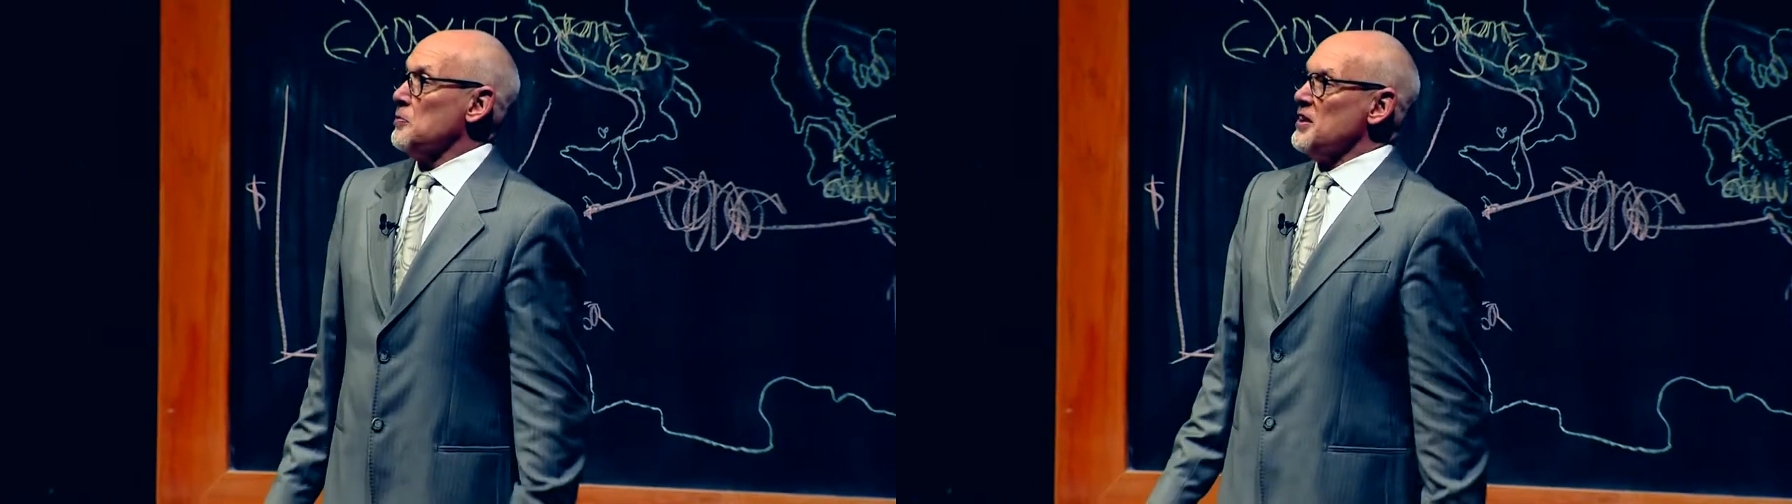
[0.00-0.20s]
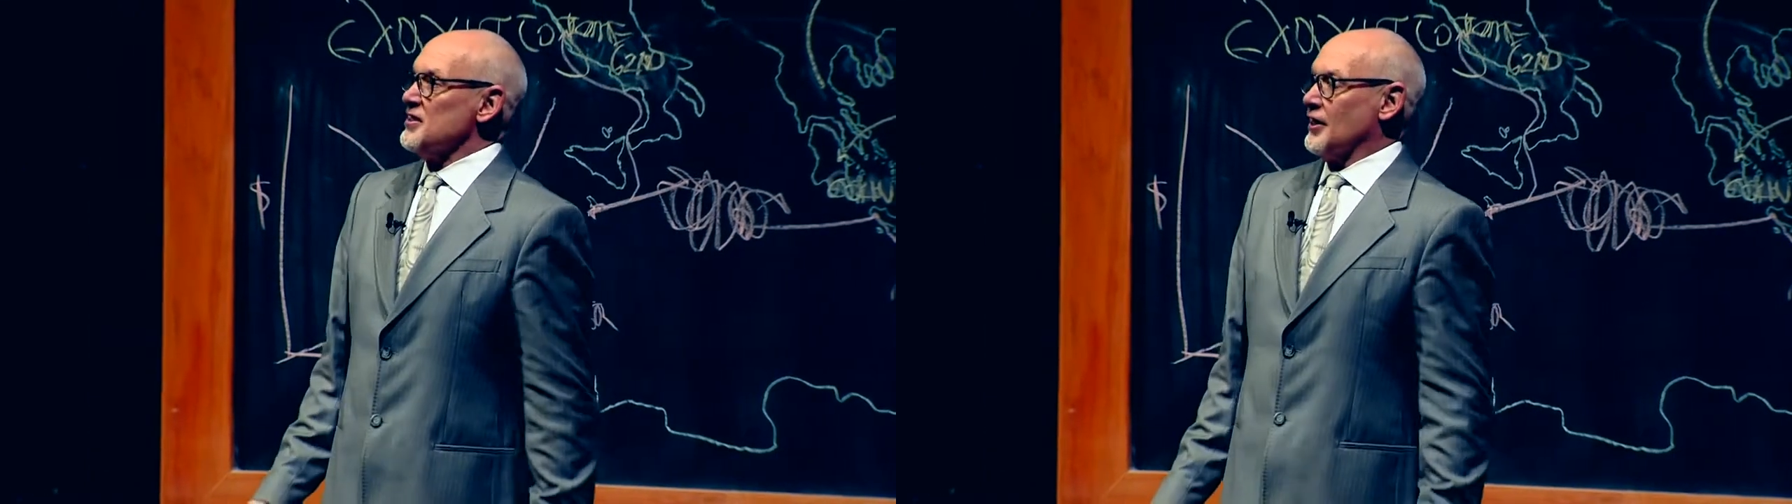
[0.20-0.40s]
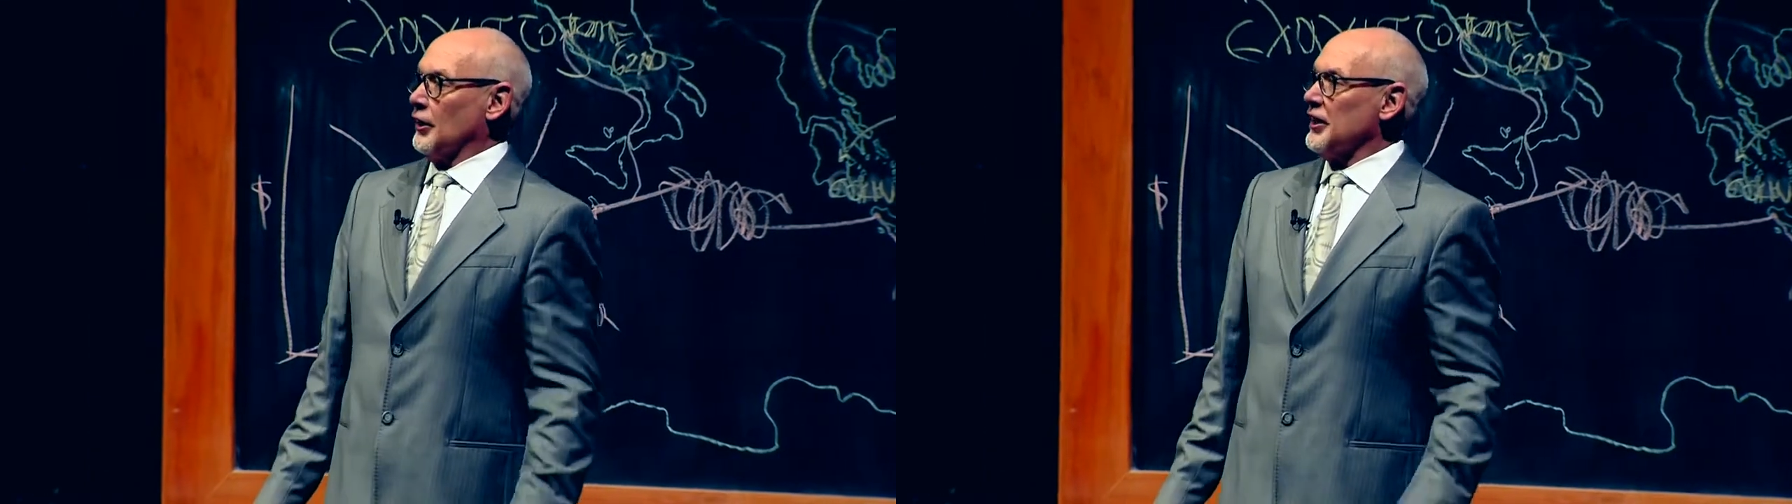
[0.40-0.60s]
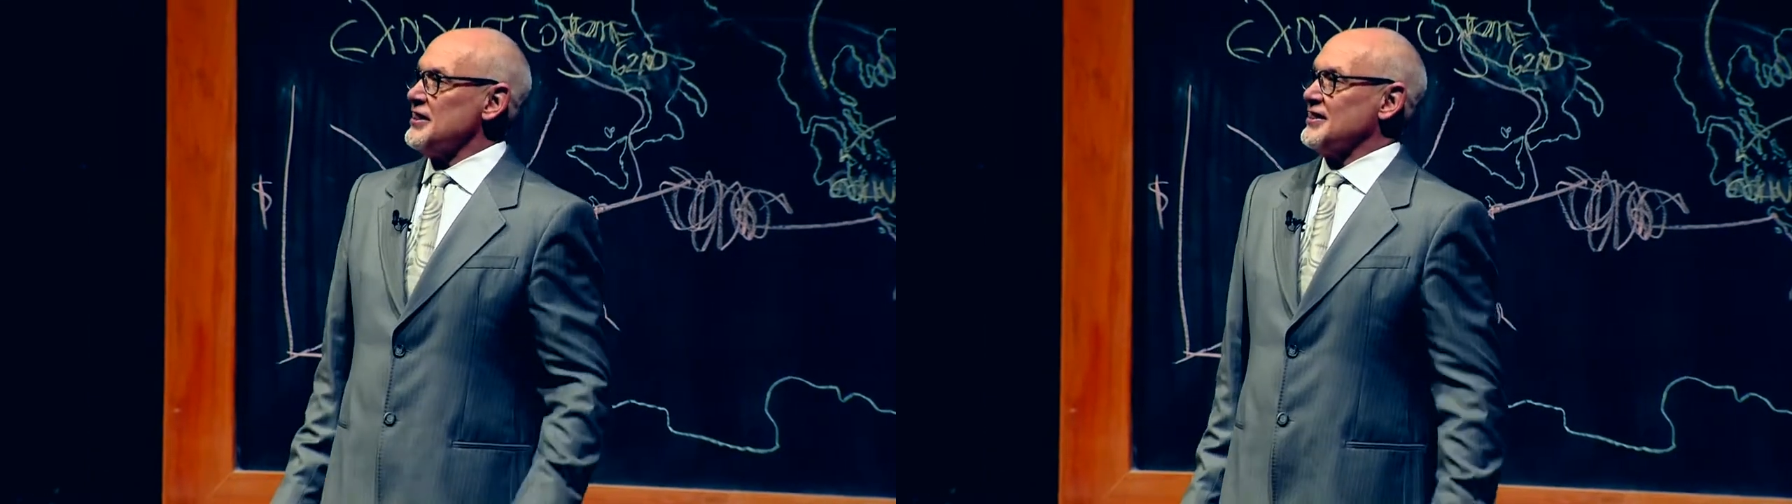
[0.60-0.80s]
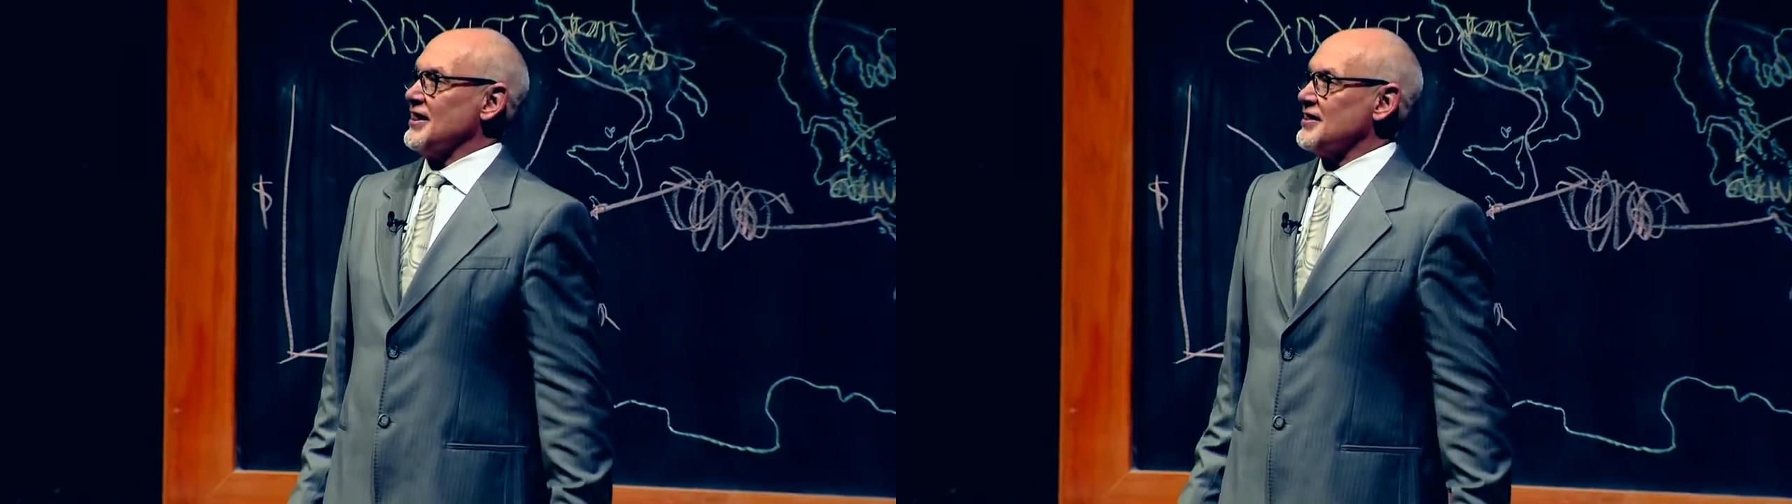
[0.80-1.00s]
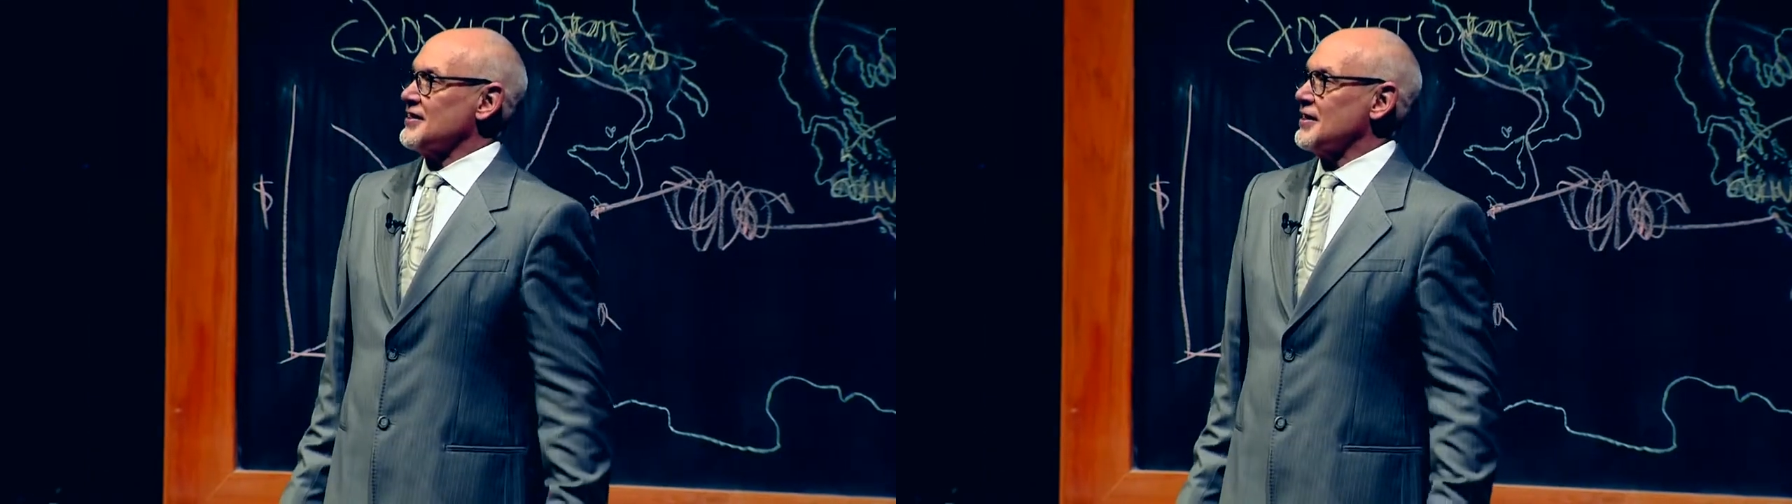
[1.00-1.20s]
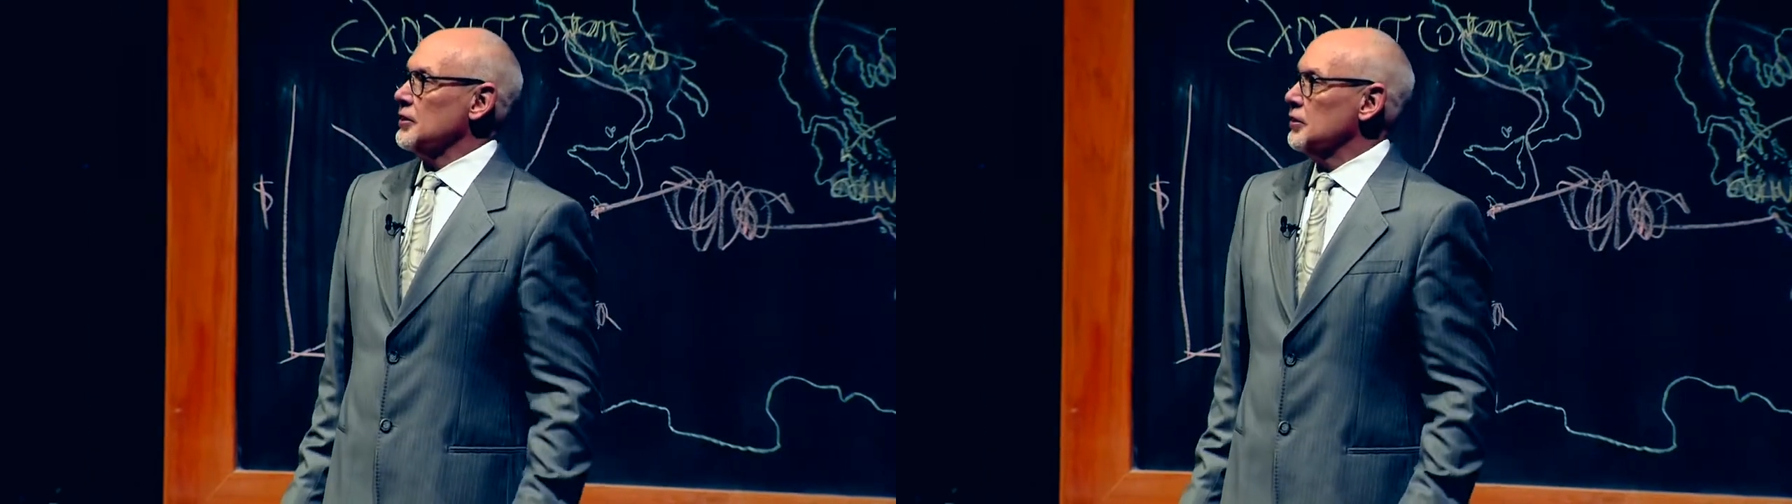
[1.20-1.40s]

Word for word: means the leastest.